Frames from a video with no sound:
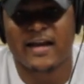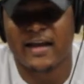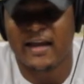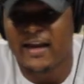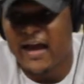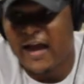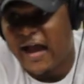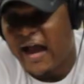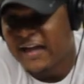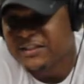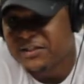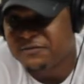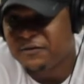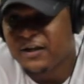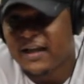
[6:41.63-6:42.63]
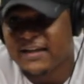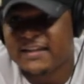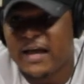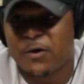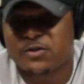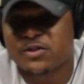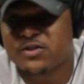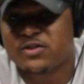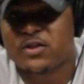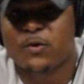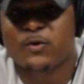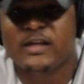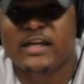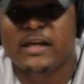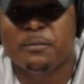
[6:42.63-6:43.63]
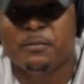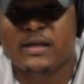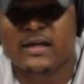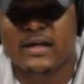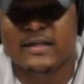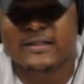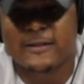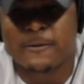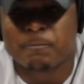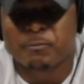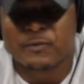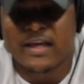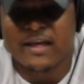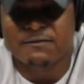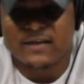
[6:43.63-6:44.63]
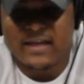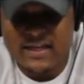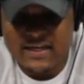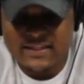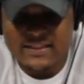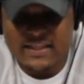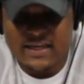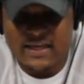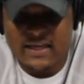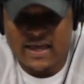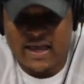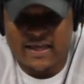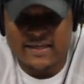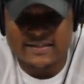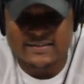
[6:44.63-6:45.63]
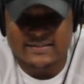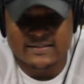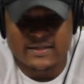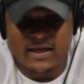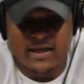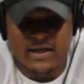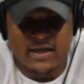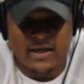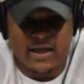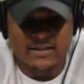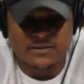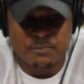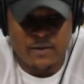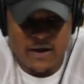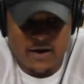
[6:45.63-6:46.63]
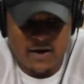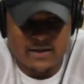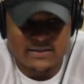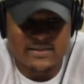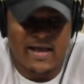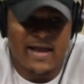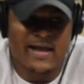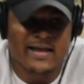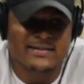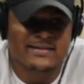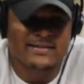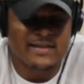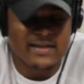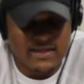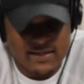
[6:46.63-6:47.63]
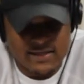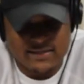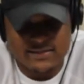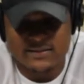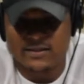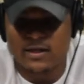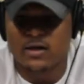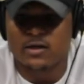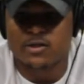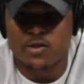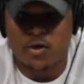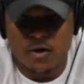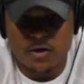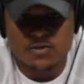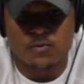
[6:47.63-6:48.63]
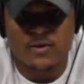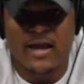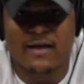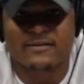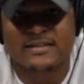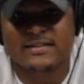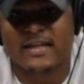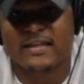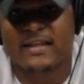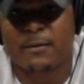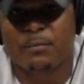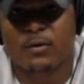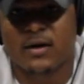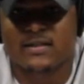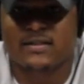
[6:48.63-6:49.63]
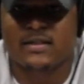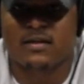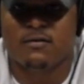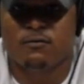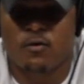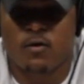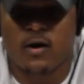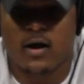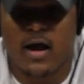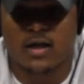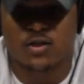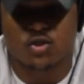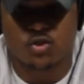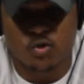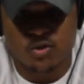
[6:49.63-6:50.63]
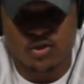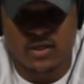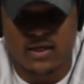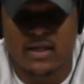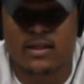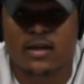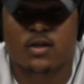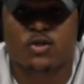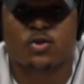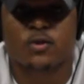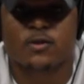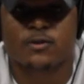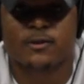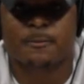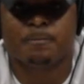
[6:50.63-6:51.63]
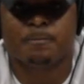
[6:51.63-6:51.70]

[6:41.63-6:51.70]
And I just felt like that was just so deep, because if anything, as parents, as teens, young adults, we have to set that precedent for our children and their children.